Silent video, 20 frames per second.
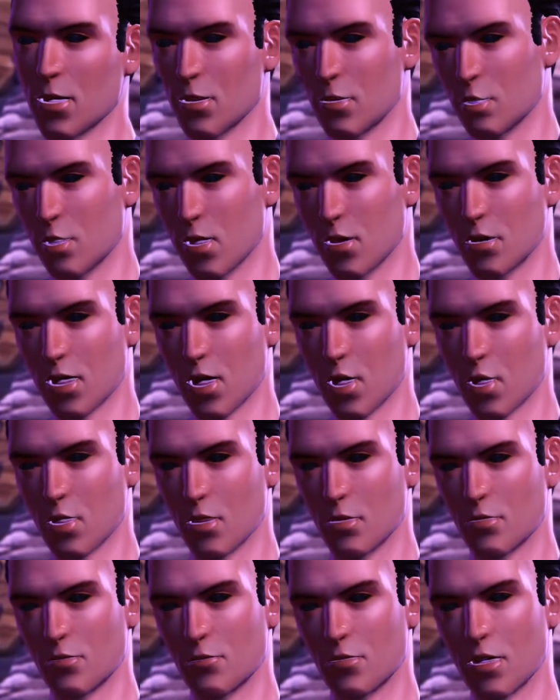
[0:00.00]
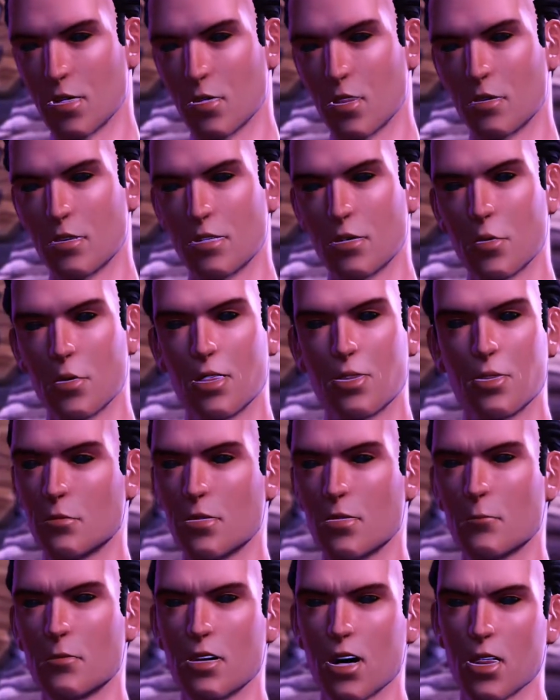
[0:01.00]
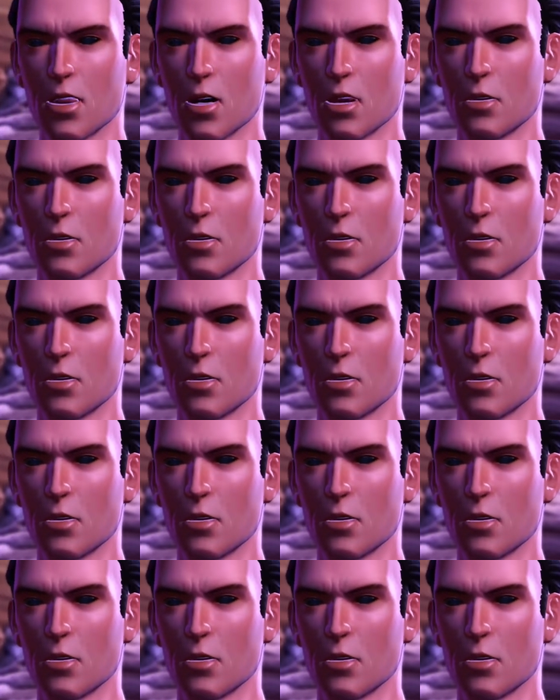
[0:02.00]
Uh, Darth Marr it